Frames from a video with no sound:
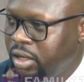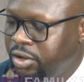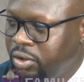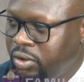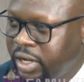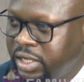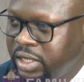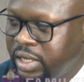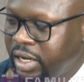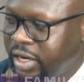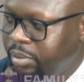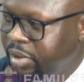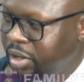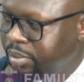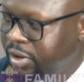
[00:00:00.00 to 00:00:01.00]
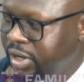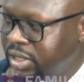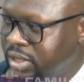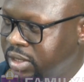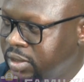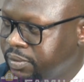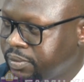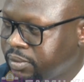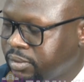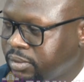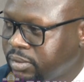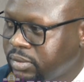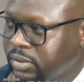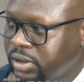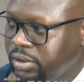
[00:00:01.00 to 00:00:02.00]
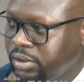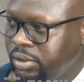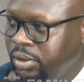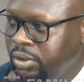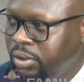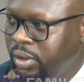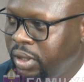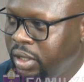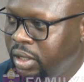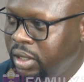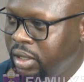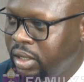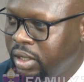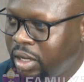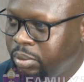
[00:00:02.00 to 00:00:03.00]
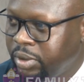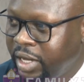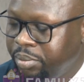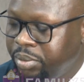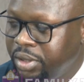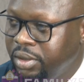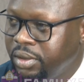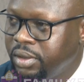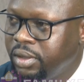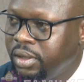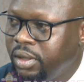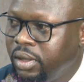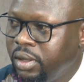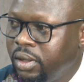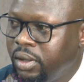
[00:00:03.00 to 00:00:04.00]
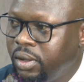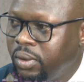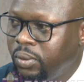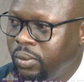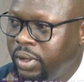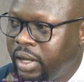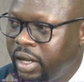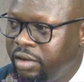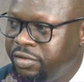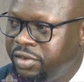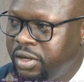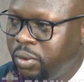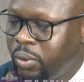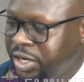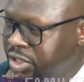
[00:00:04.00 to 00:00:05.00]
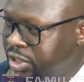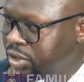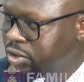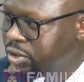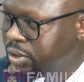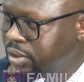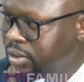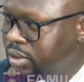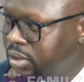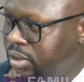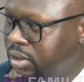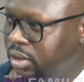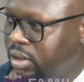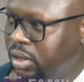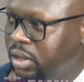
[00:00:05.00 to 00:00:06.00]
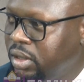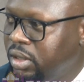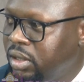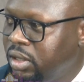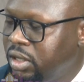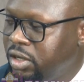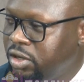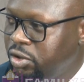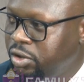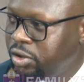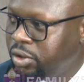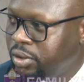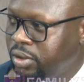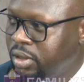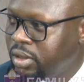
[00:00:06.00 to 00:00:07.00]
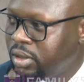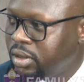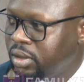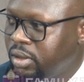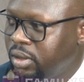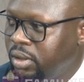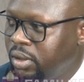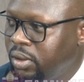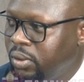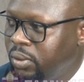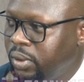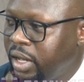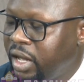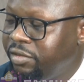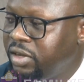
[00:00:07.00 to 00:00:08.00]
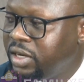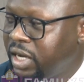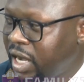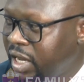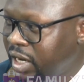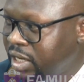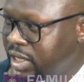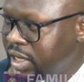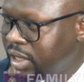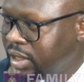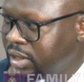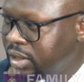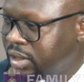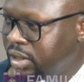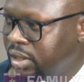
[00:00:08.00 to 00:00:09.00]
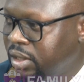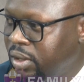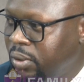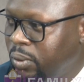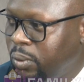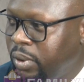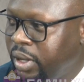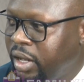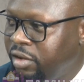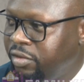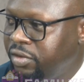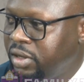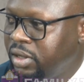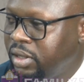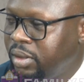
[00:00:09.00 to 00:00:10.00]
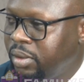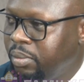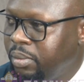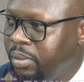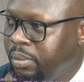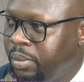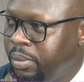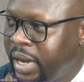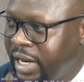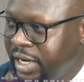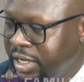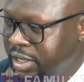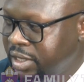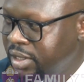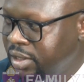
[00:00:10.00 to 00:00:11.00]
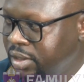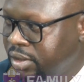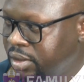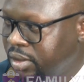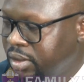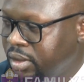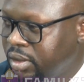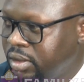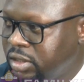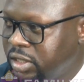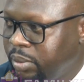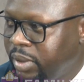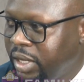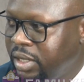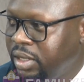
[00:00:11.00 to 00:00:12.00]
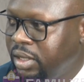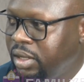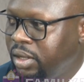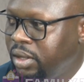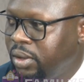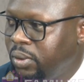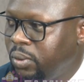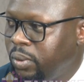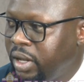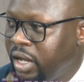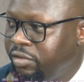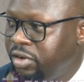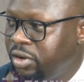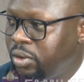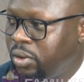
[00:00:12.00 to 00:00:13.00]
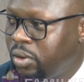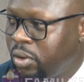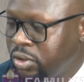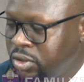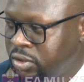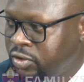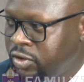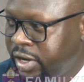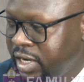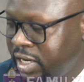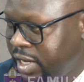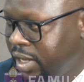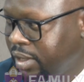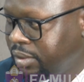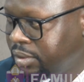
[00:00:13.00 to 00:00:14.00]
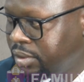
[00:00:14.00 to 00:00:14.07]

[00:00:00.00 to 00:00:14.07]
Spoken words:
in United Arab Emirates, UAE, in Abu Dhabi. We have in Washington, in New York. We have in Canada. We have in Berlin, Germany. We have in Australia.